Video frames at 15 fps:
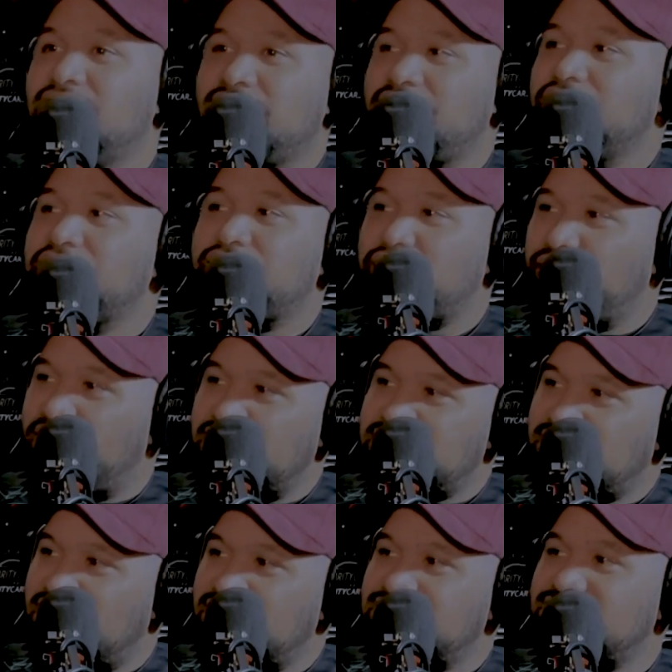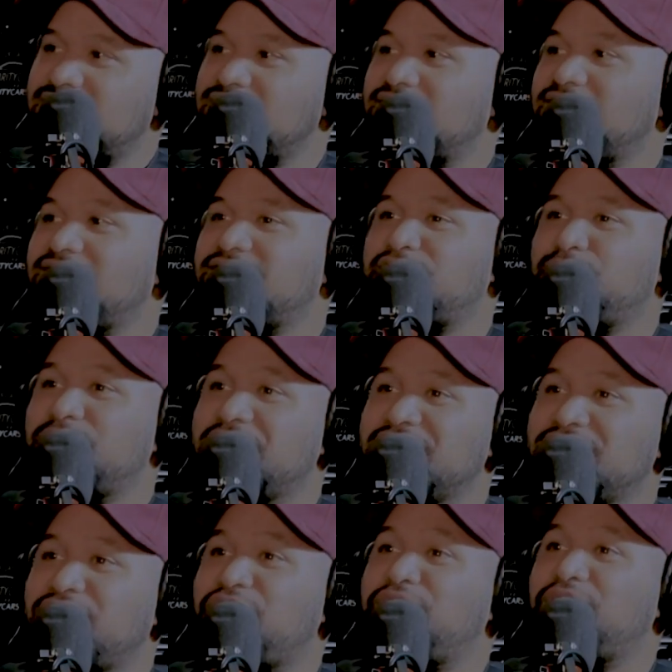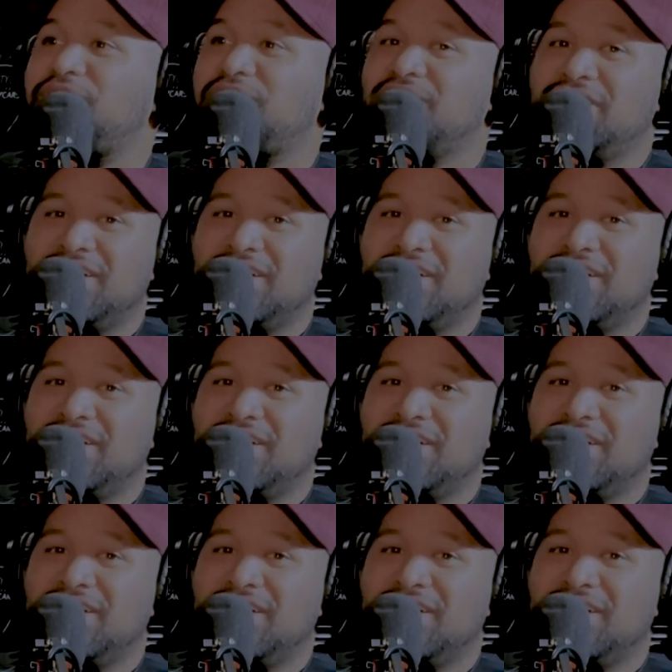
Neil deGrasse Tyson and some of these other,